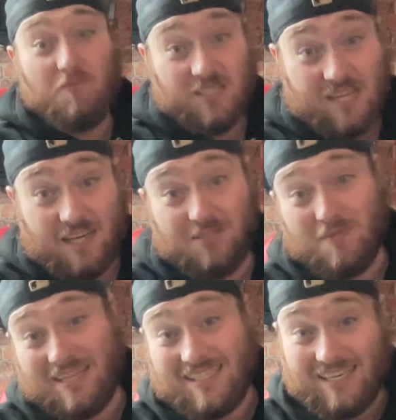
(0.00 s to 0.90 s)
and Mercedes
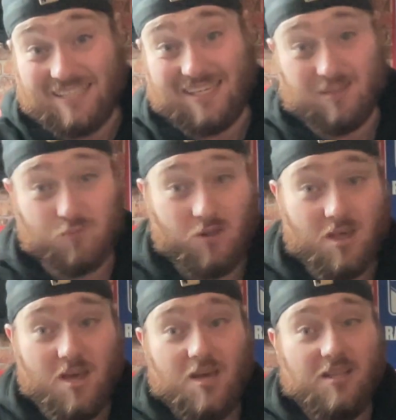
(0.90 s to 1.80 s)
Martinez last
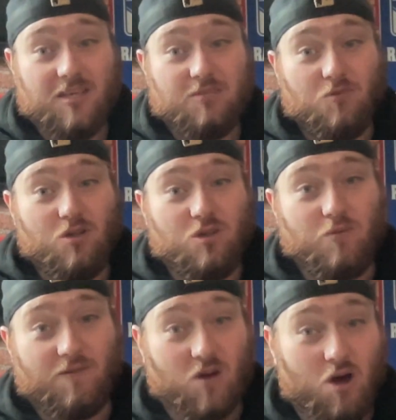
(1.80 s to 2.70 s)
month. This month,
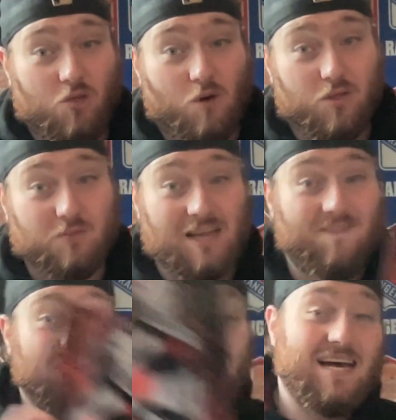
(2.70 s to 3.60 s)
we've got the one that was
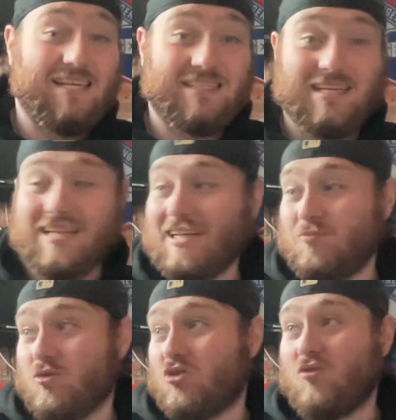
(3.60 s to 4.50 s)
advertised in last
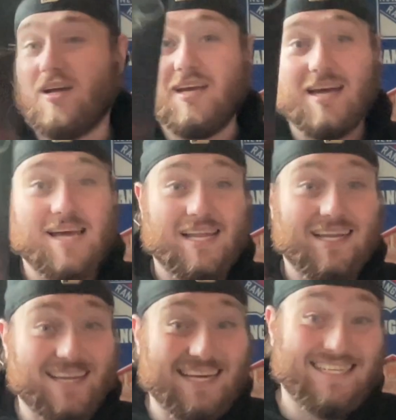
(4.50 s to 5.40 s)
month's crate,
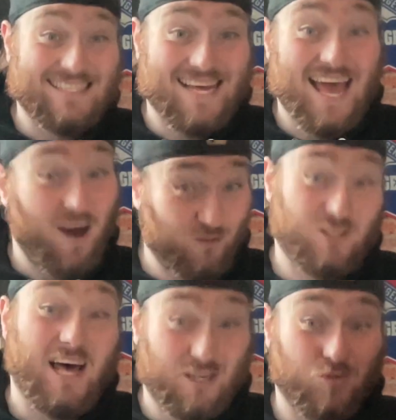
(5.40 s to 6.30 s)
Lita.
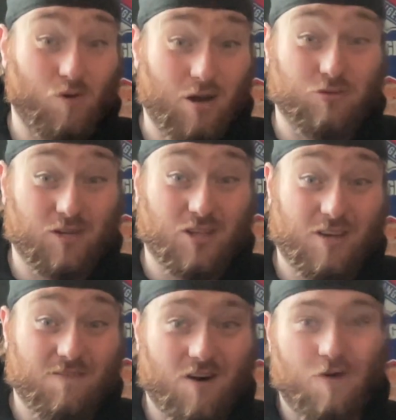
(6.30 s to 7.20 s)
That's the one I was really
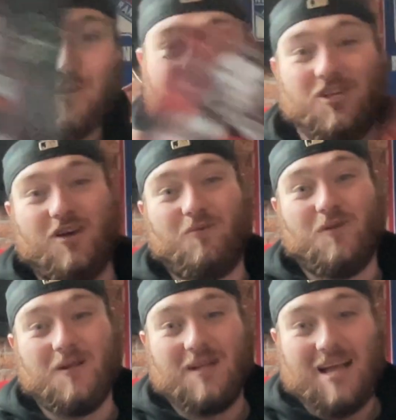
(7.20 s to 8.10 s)
looking forward to.
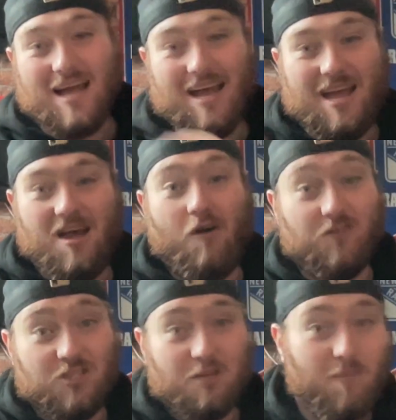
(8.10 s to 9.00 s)

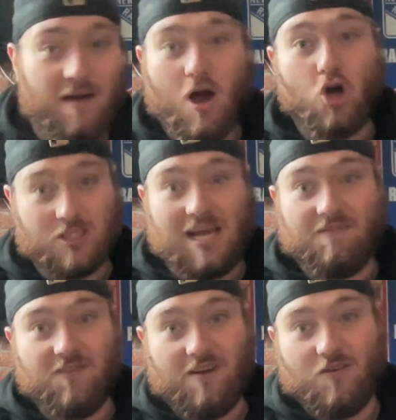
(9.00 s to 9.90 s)
Obviously, my
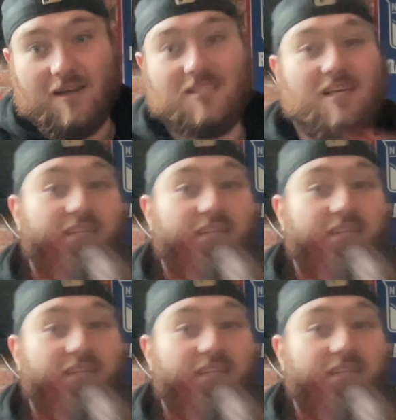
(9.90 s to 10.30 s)
all-time favourite wrestler